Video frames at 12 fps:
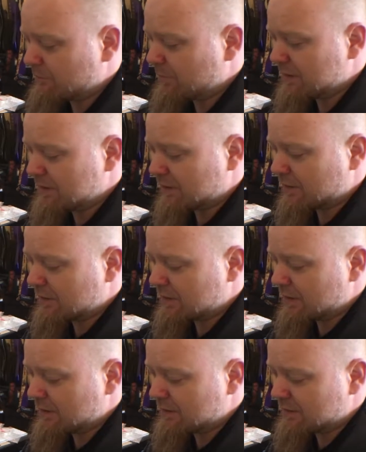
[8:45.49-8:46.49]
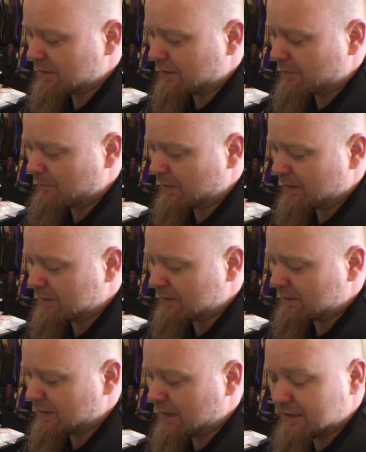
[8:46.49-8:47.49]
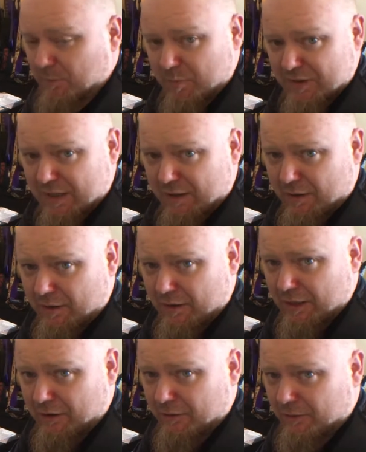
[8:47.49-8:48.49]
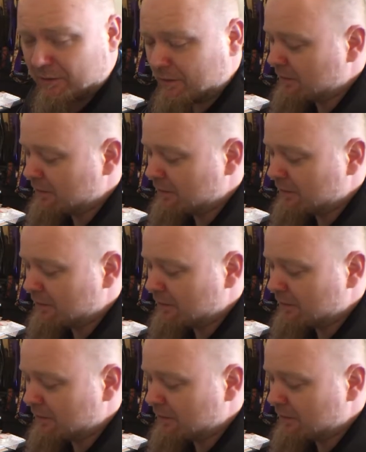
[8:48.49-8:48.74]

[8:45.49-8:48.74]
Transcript: basically says it's 80% nickel,